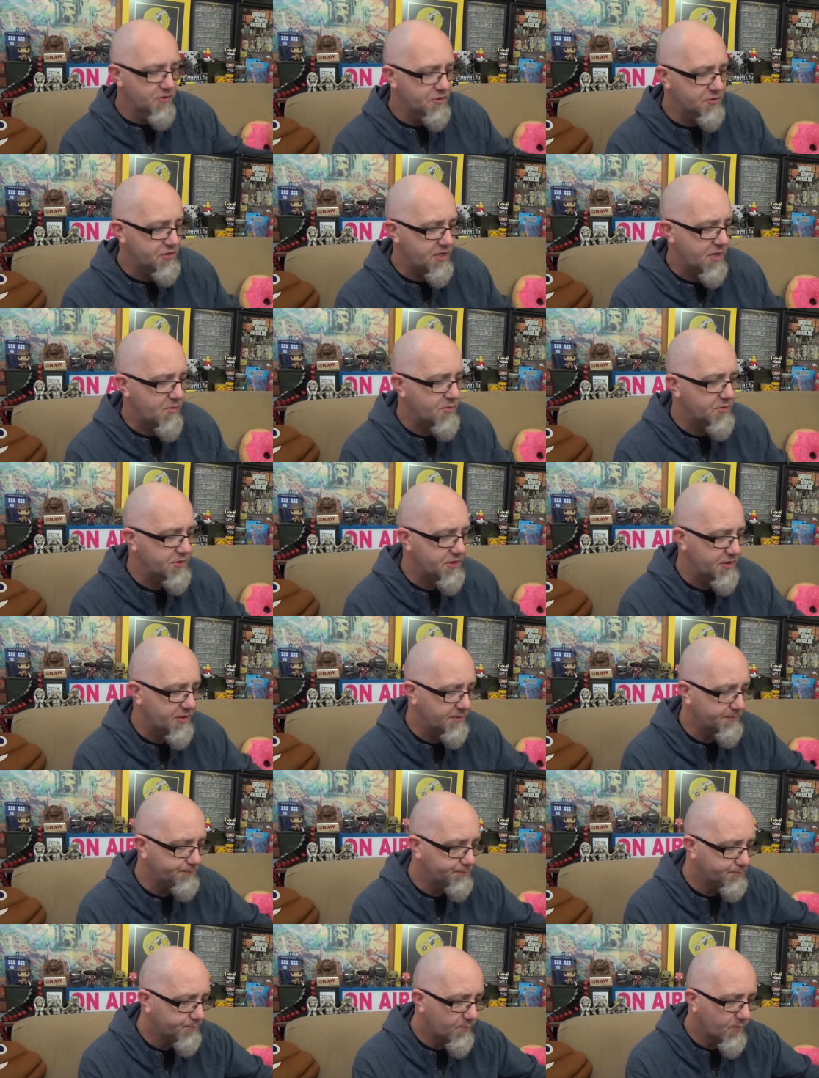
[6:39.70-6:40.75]
this sandwich
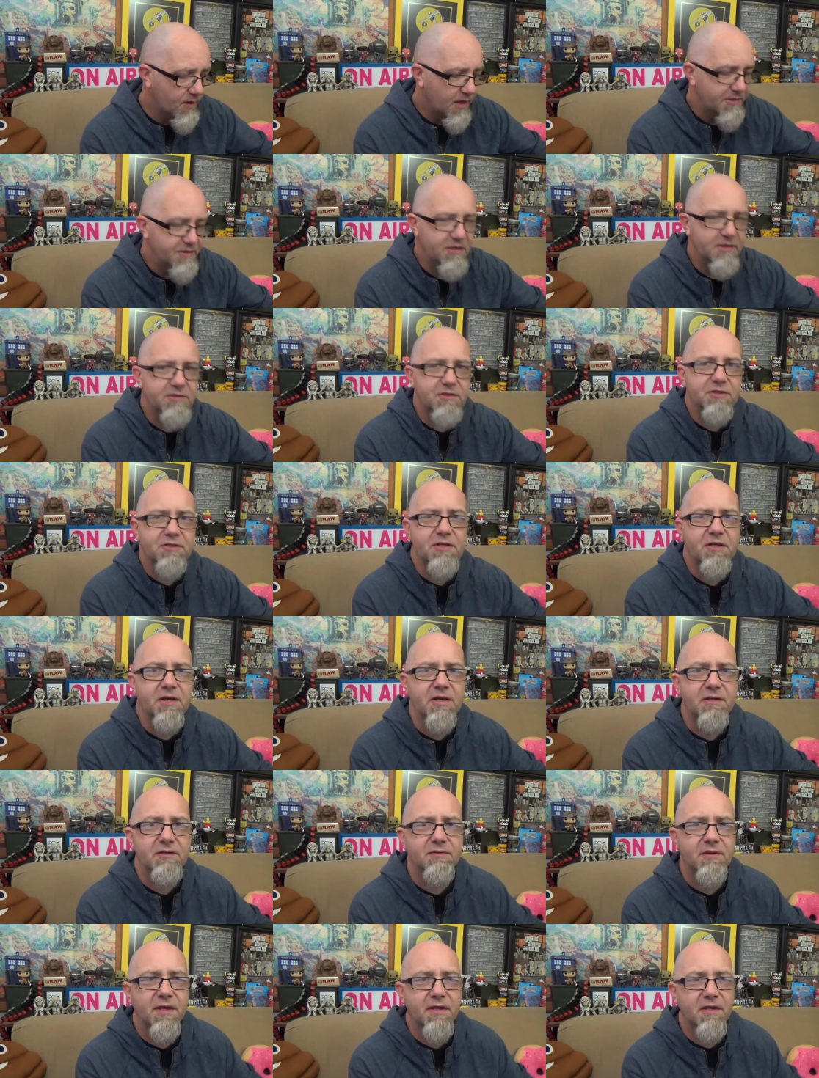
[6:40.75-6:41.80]
here, I did just
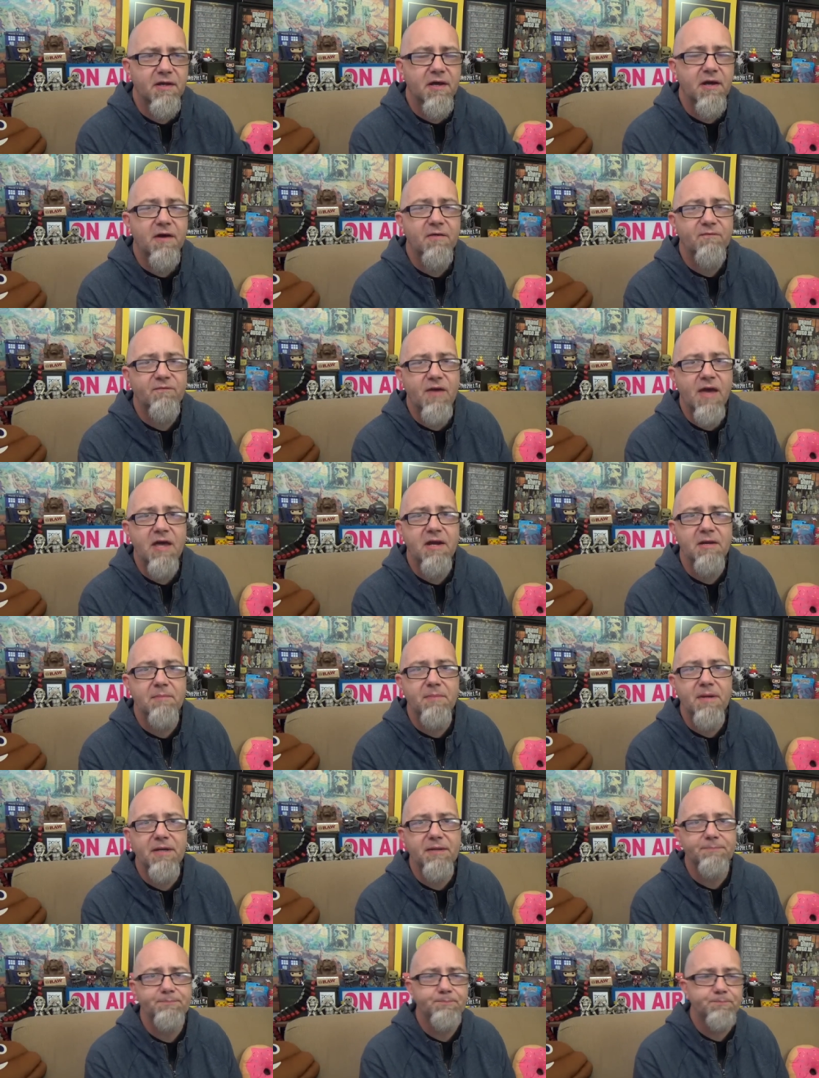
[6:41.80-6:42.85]
hit like a, a fatty
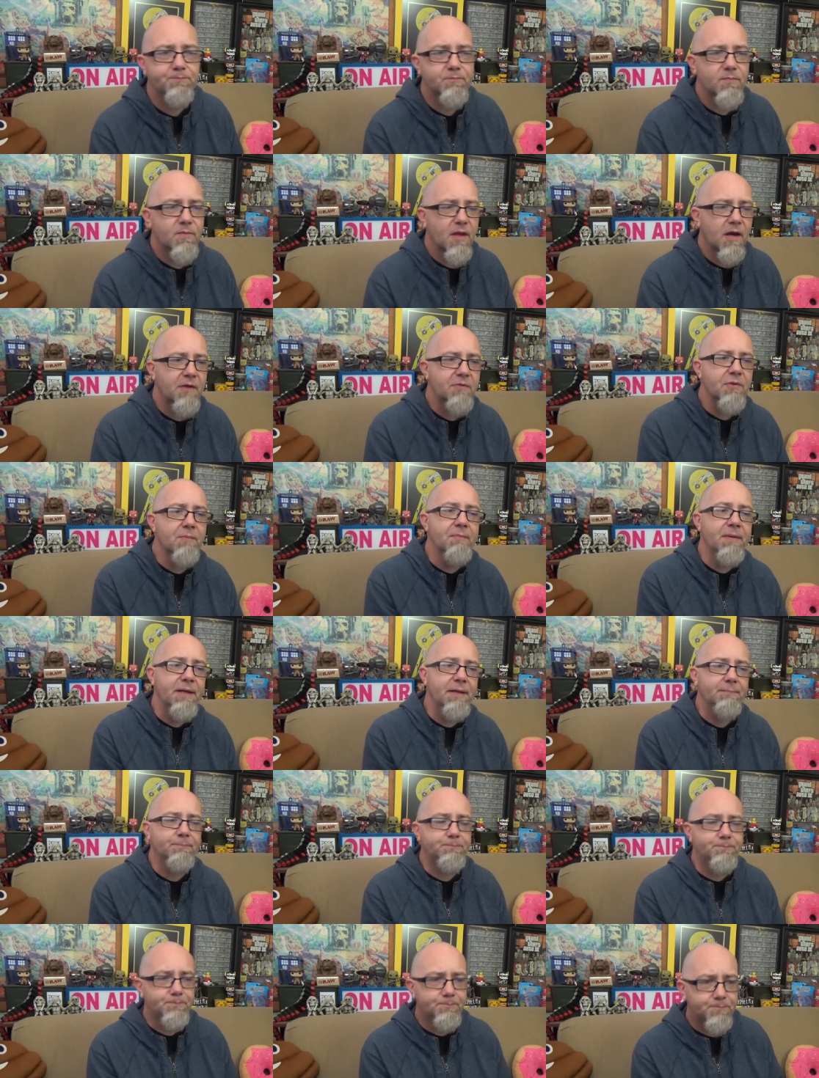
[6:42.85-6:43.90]
bit on the
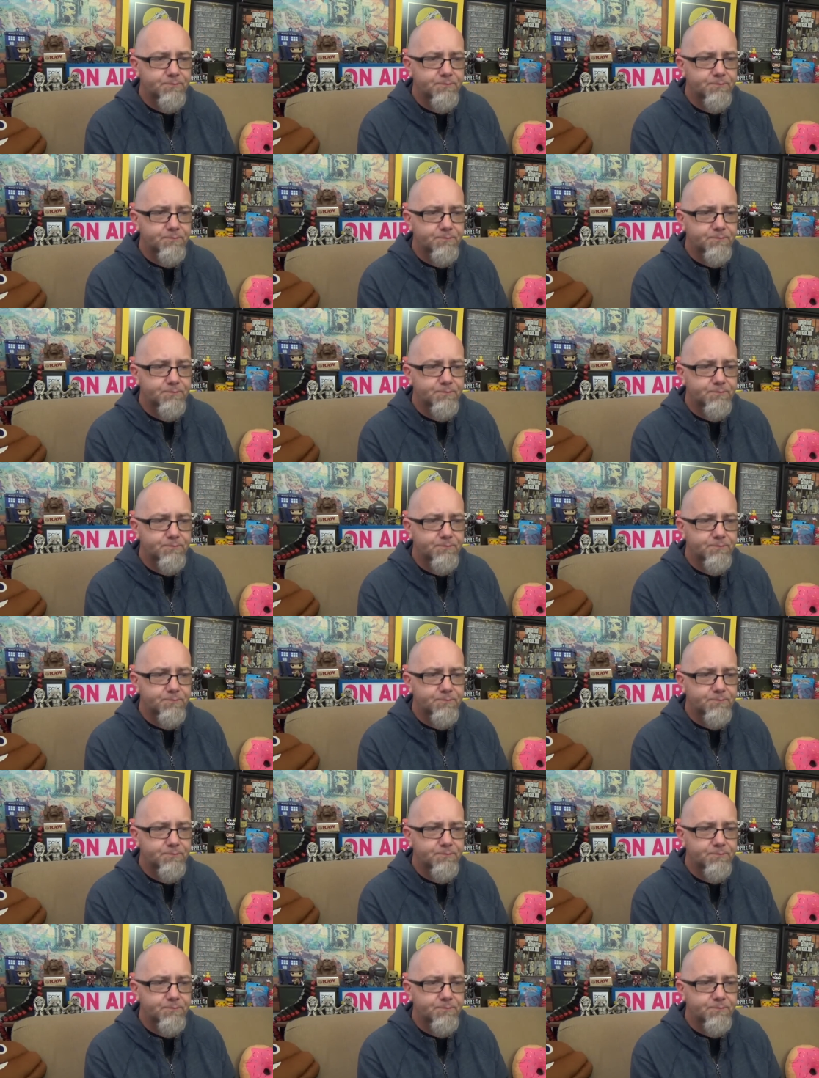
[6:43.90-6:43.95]
meat.